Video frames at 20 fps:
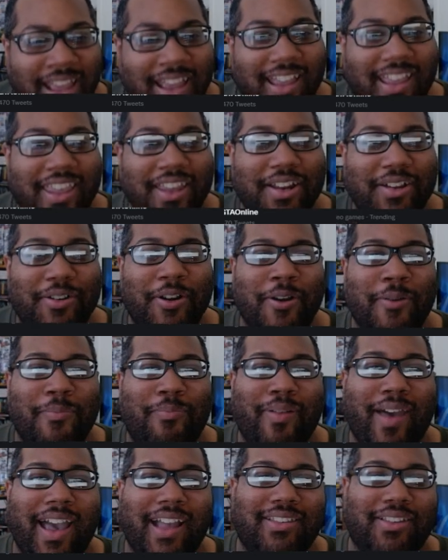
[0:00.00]
you know,
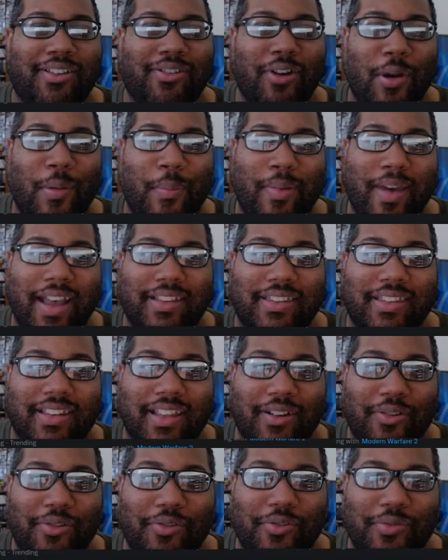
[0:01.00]
back going back to
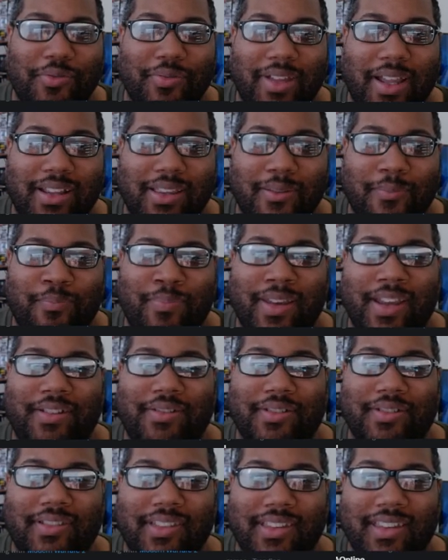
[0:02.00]
that whole like the
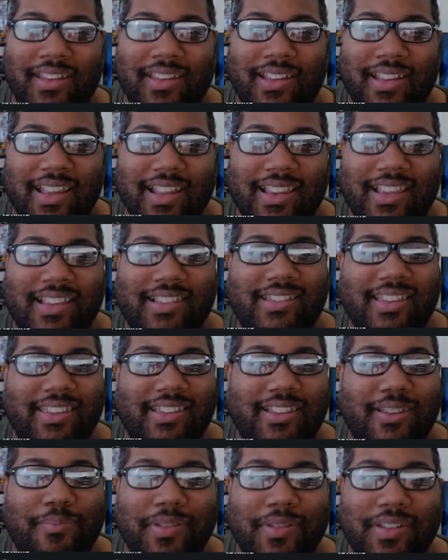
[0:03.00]
picture thing, that seems
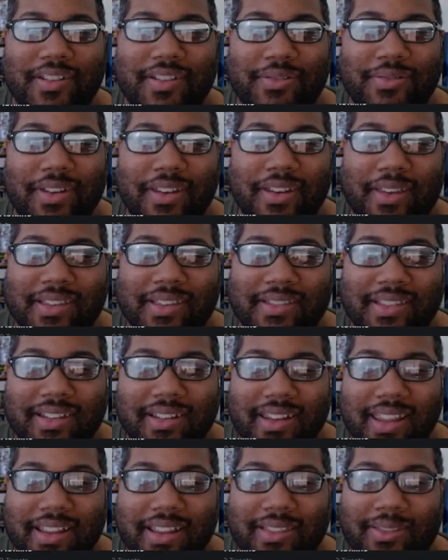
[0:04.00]
to be a trend because then
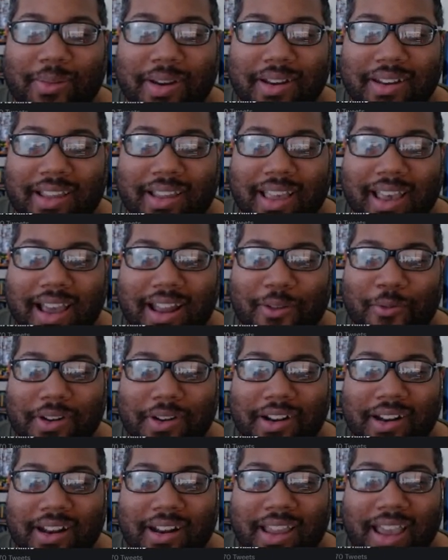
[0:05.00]
they threatened the guy, one
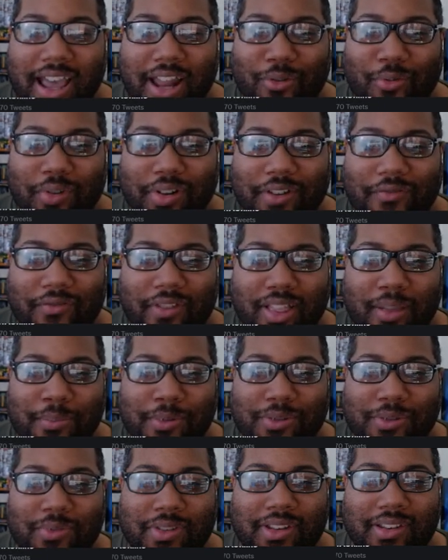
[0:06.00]
of the God of War
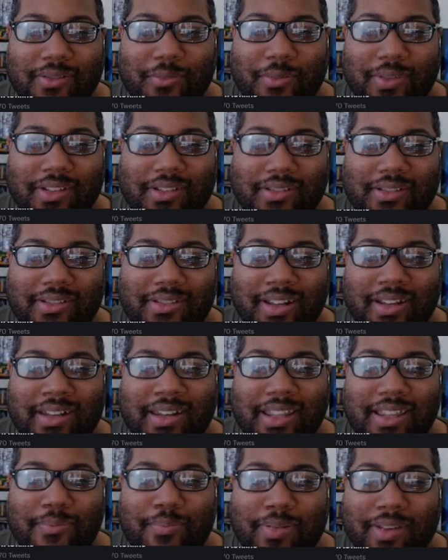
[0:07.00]
developers with with the
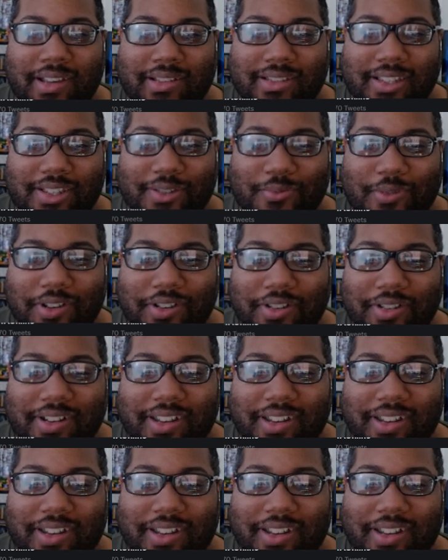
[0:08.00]
D pics as well to